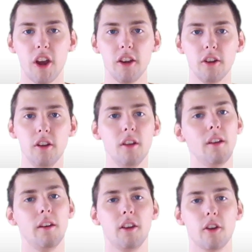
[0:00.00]
ended,
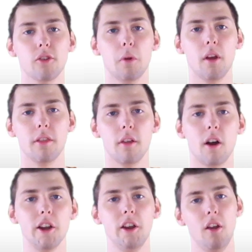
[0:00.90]
and here's what I thought.